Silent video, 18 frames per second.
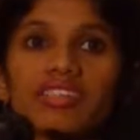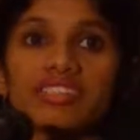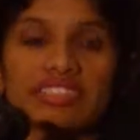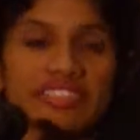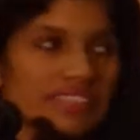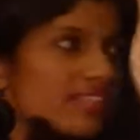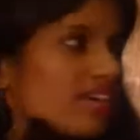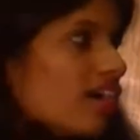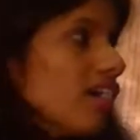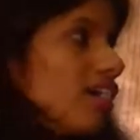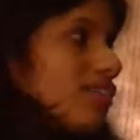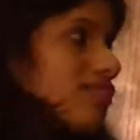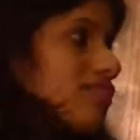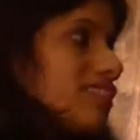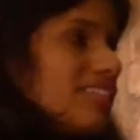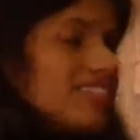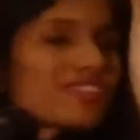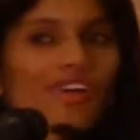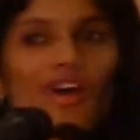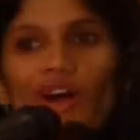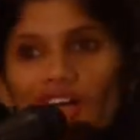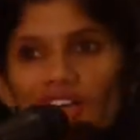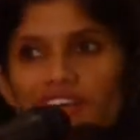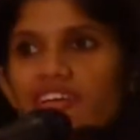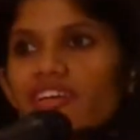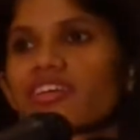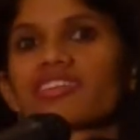deserves this
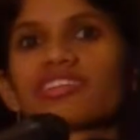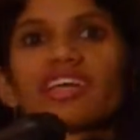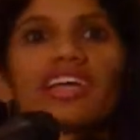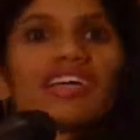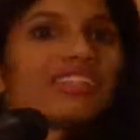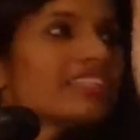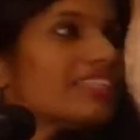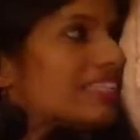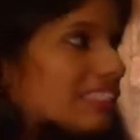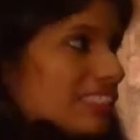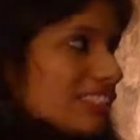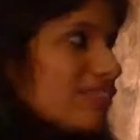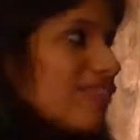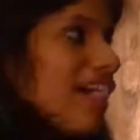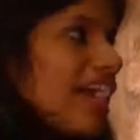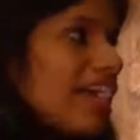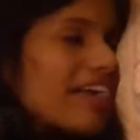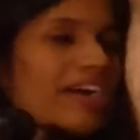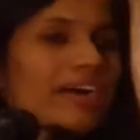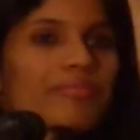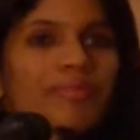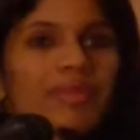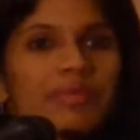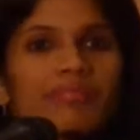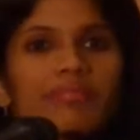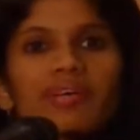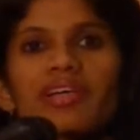honor than these FICA
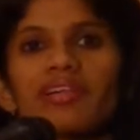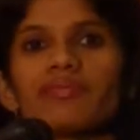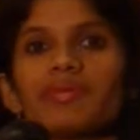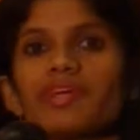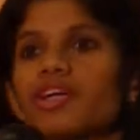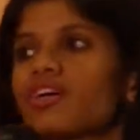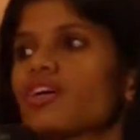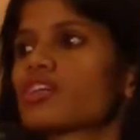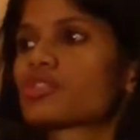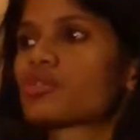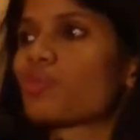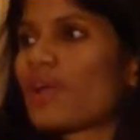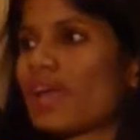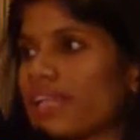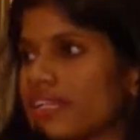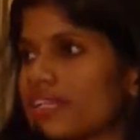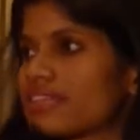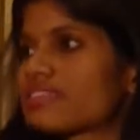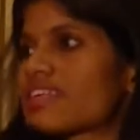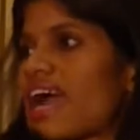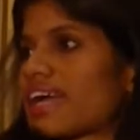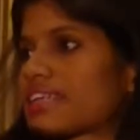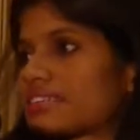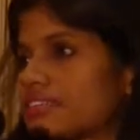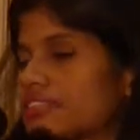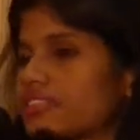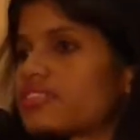people because when this
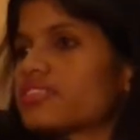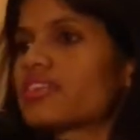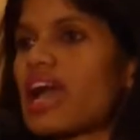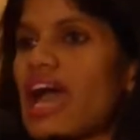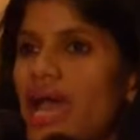accident